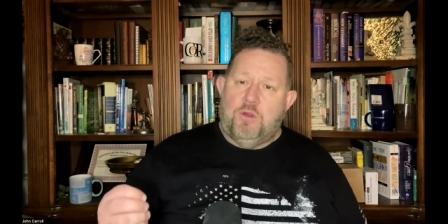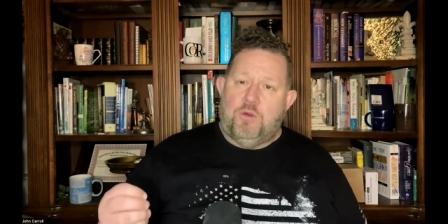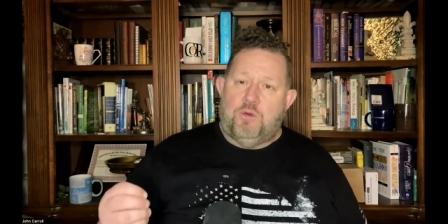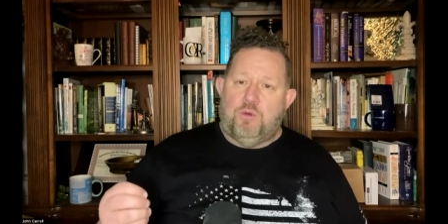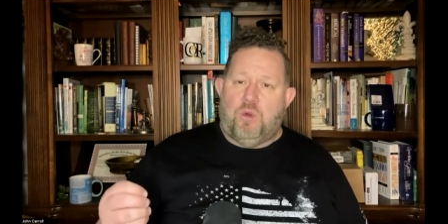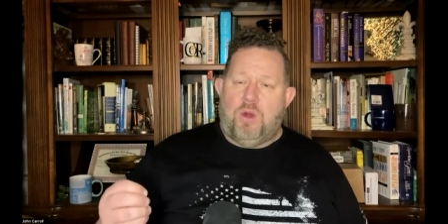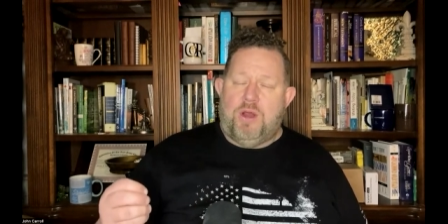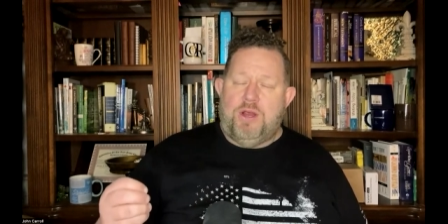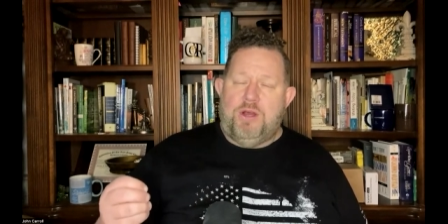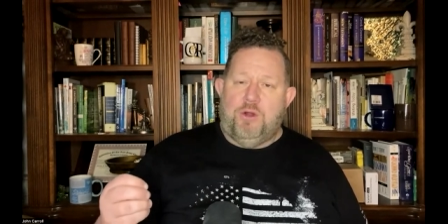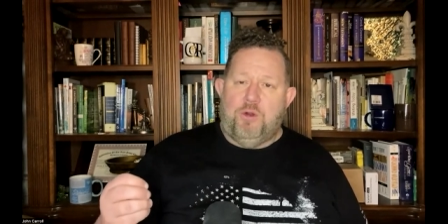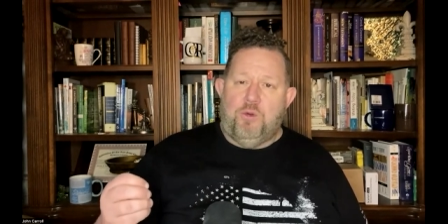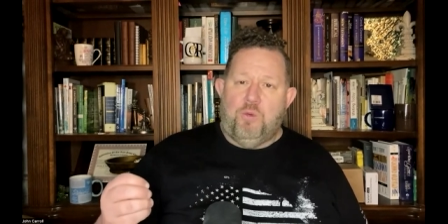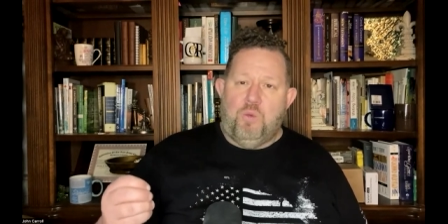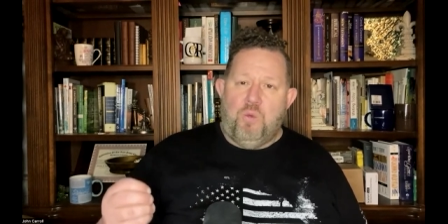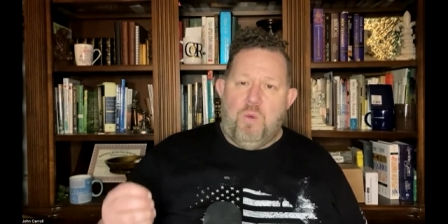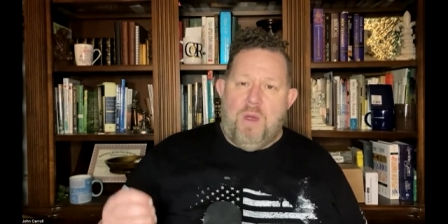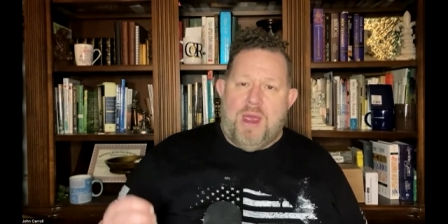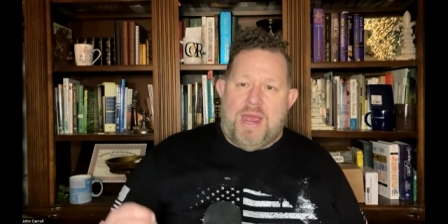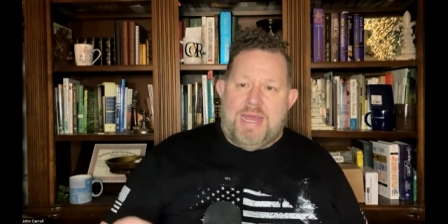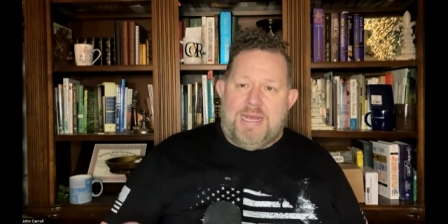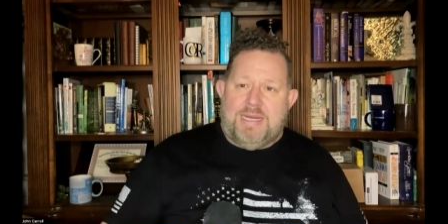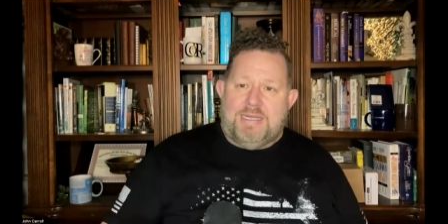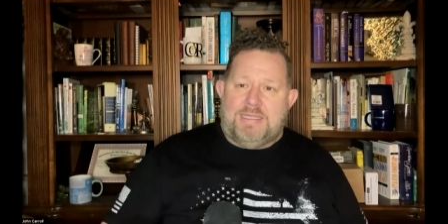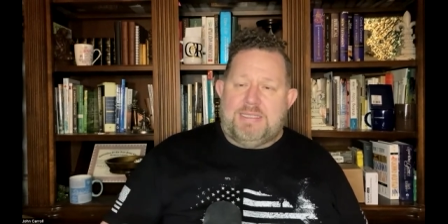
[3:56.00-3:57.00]
greater
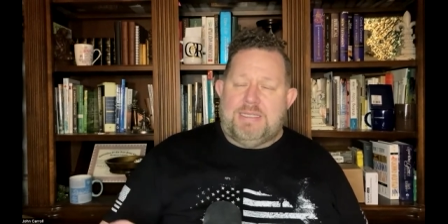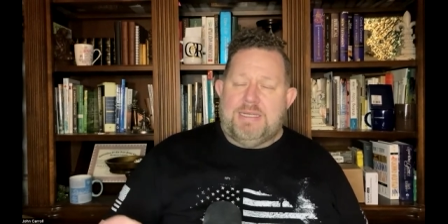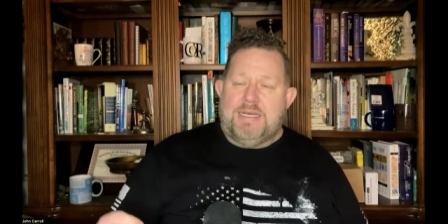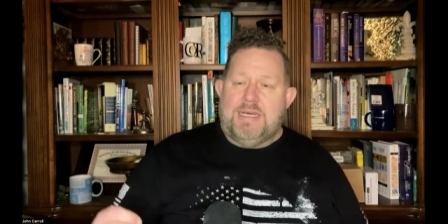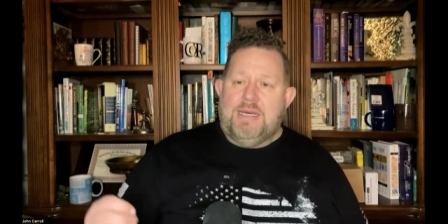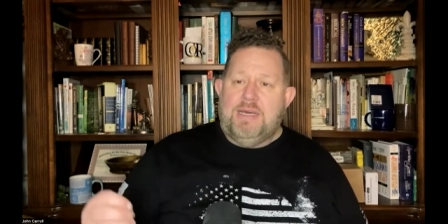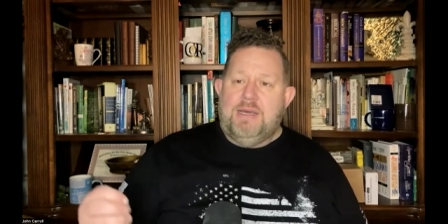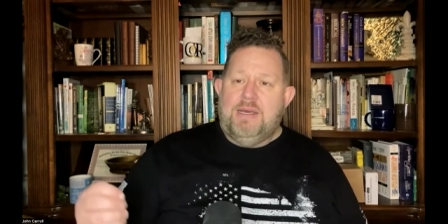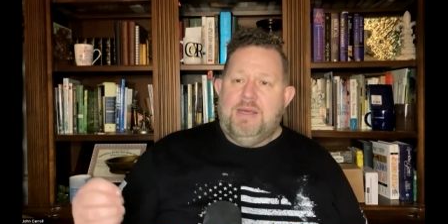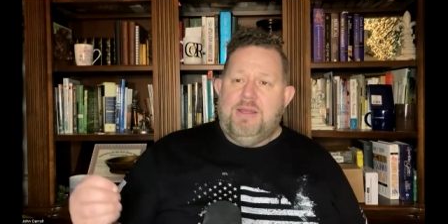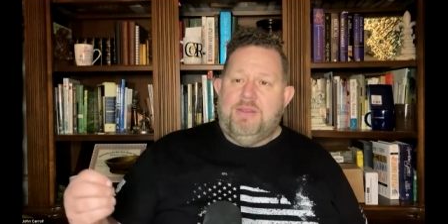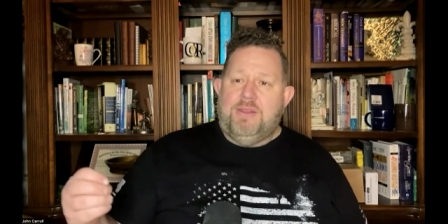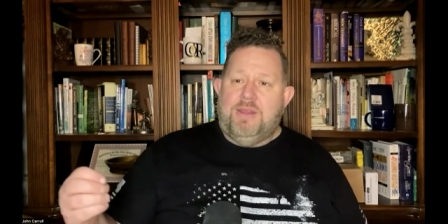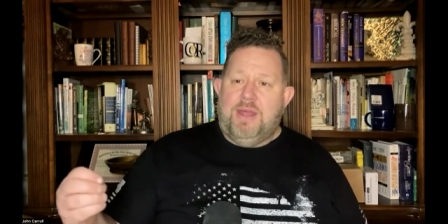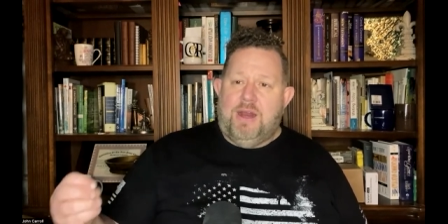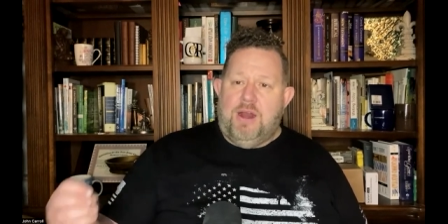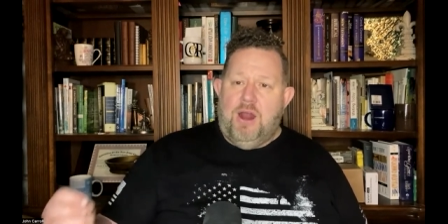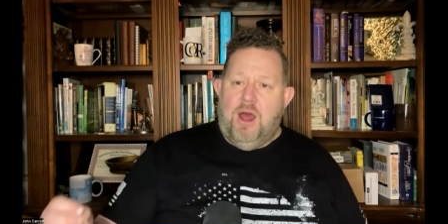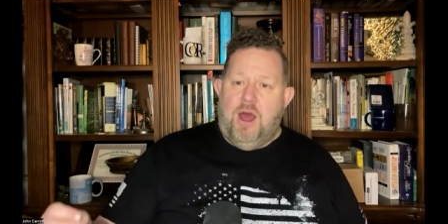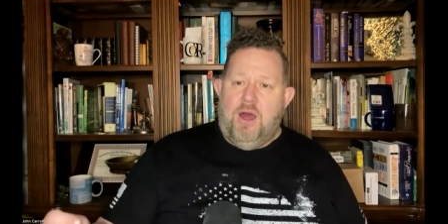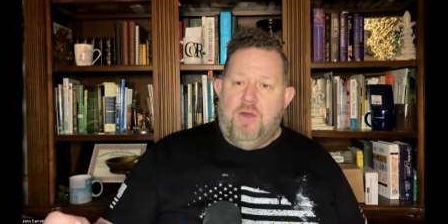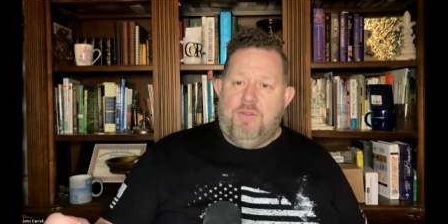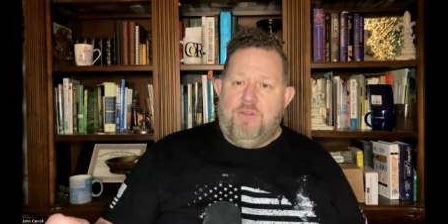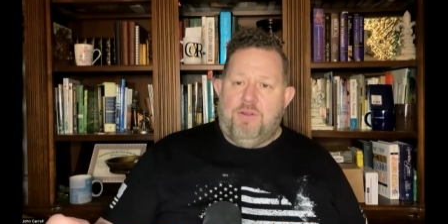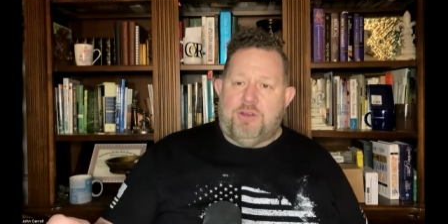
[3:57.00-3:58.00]
weight than
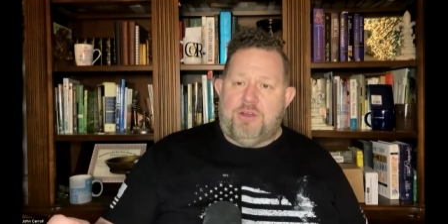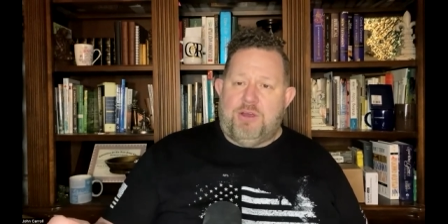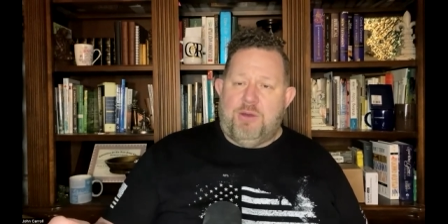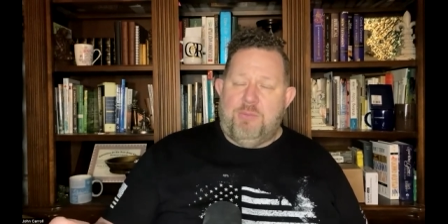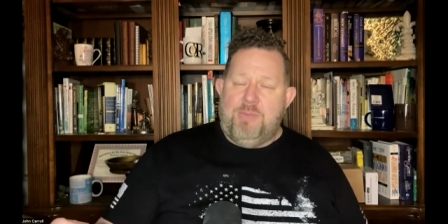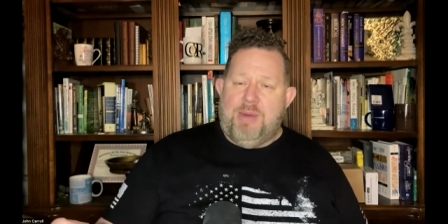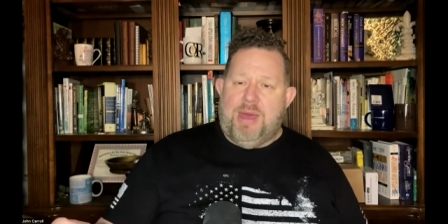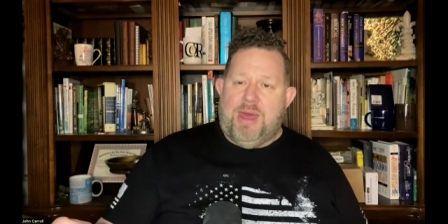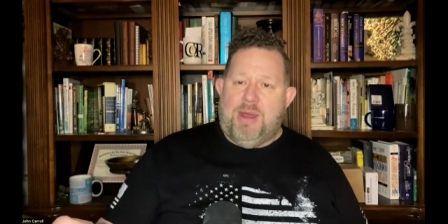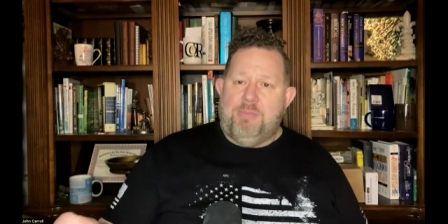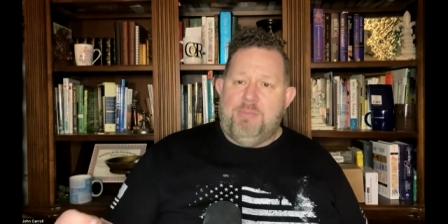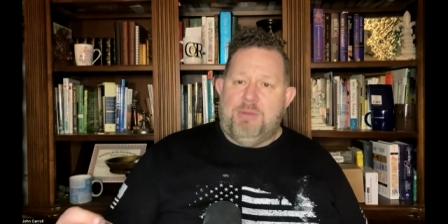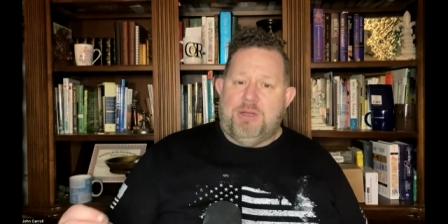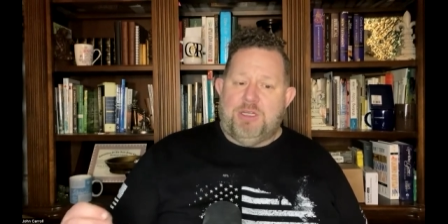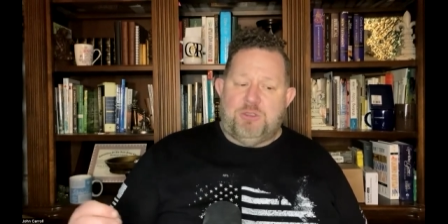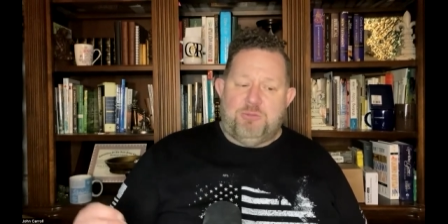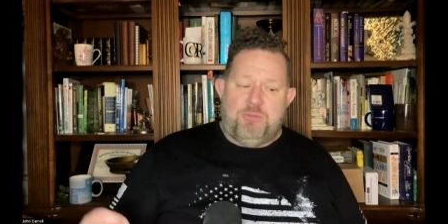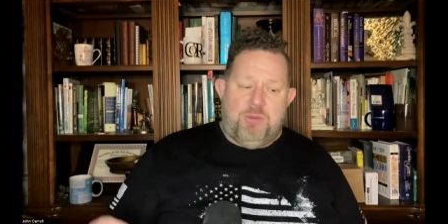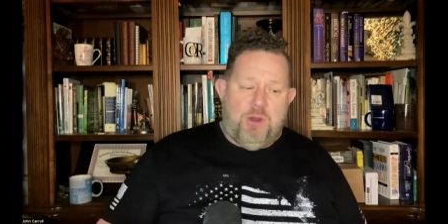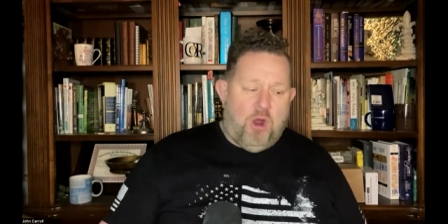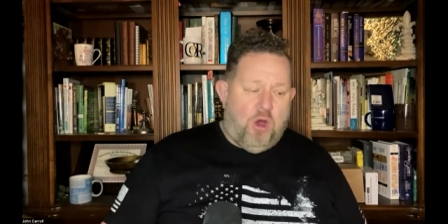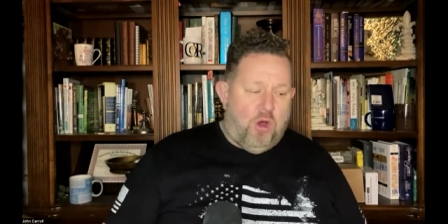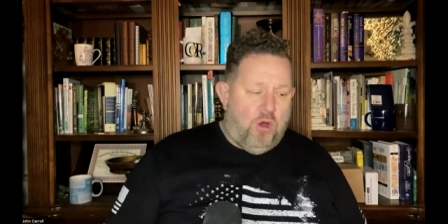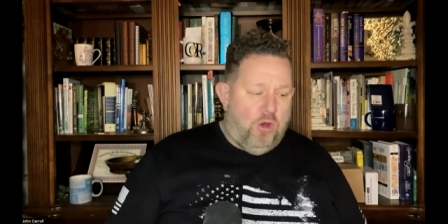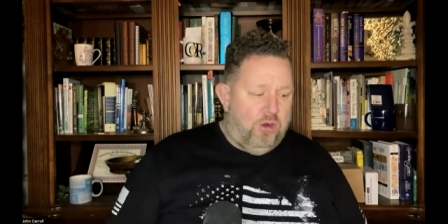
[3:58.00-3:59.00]
other commandments,
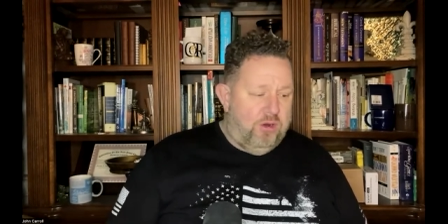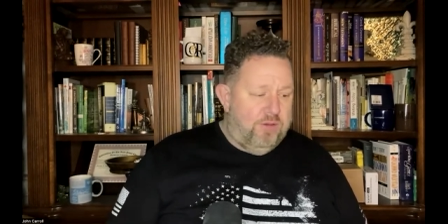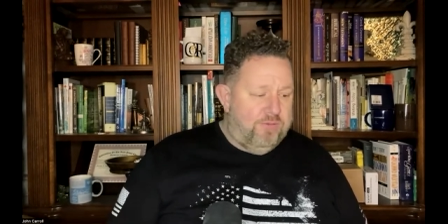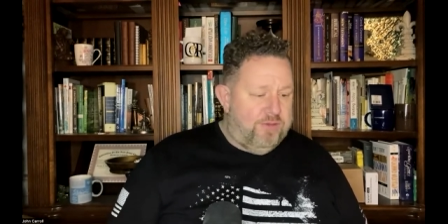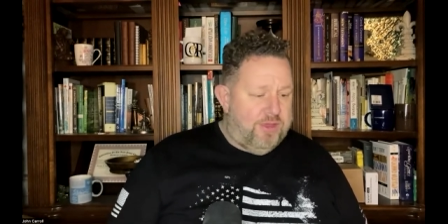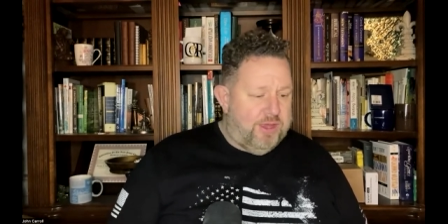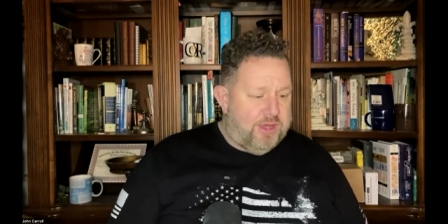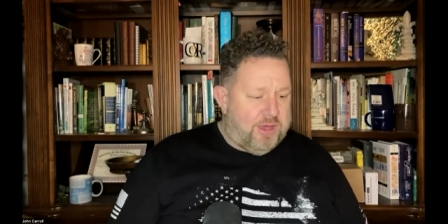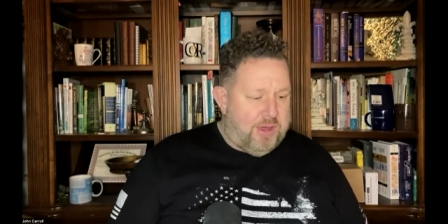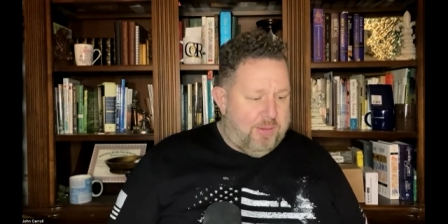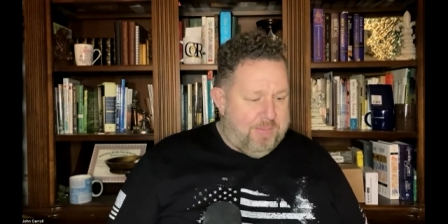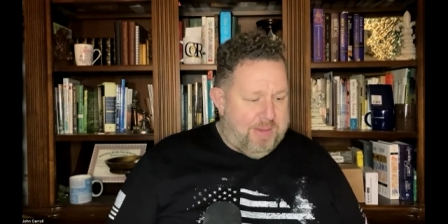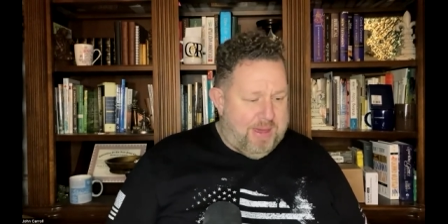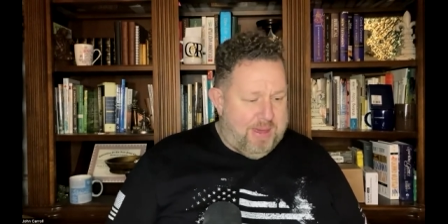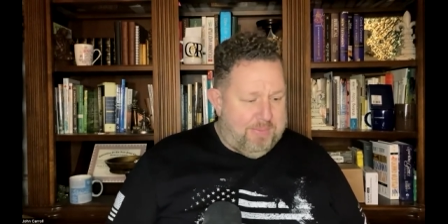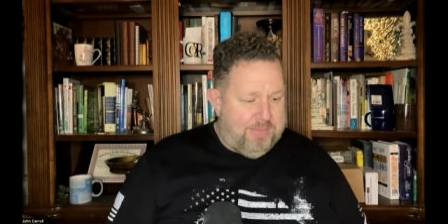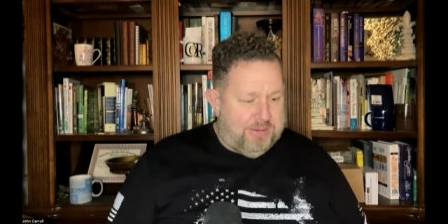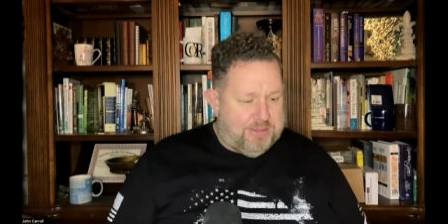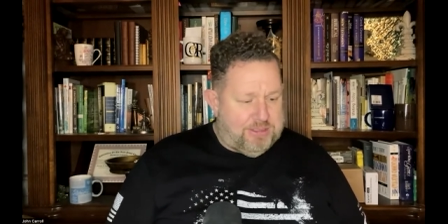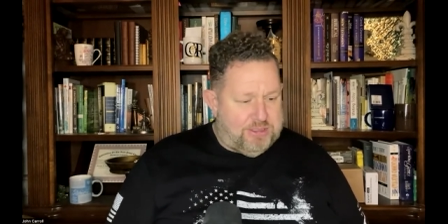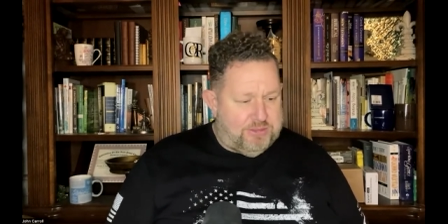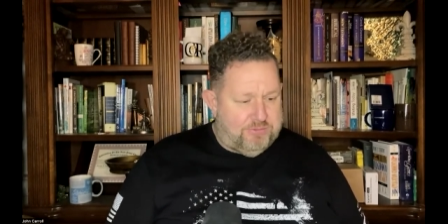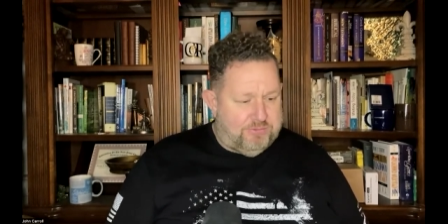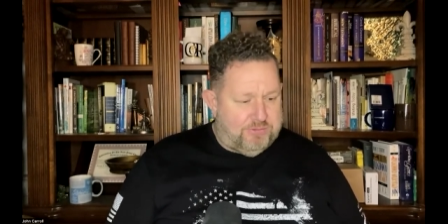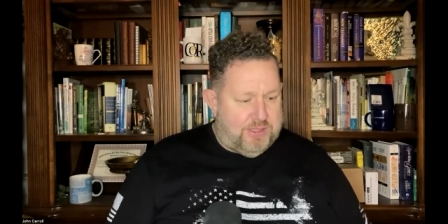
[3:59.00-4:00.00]
but all of the
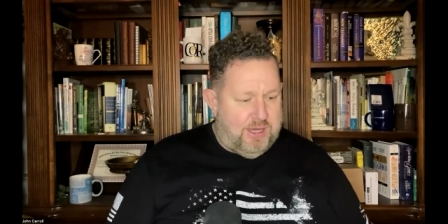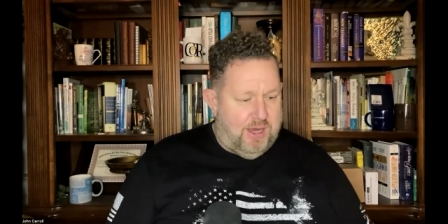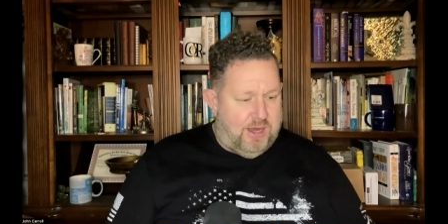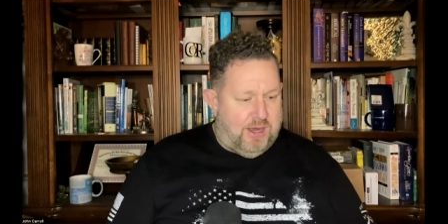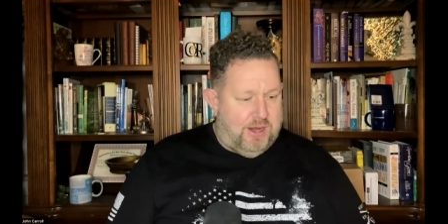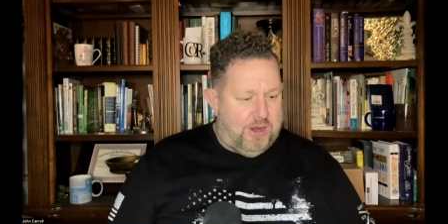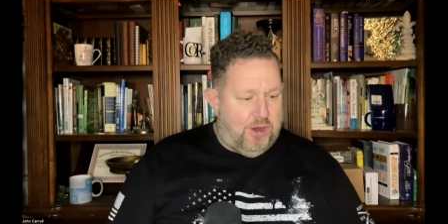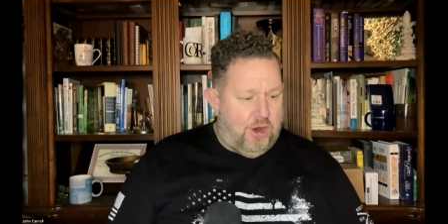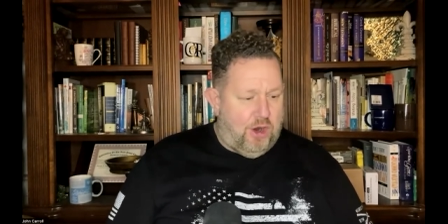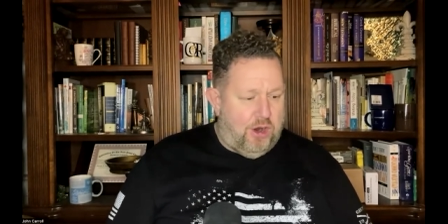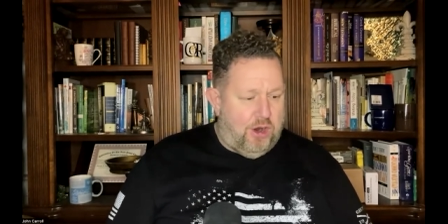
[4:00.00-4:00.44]
commandments of God